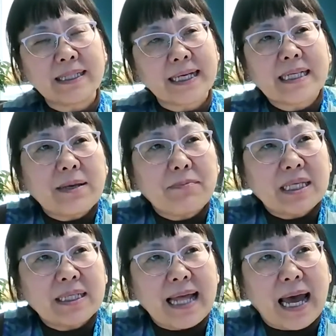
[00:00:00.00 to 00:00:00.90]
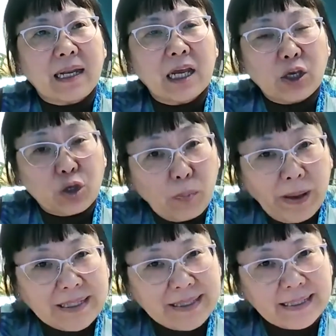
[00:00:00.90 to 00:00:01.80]
60 means that you
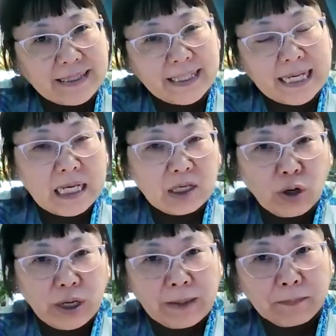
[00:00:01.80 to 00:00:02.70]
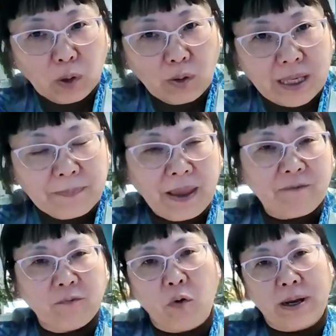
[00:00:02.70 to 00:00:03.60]
pay 60, your employee pay
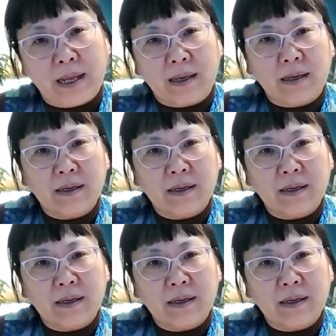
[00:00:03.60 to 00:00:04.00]
40.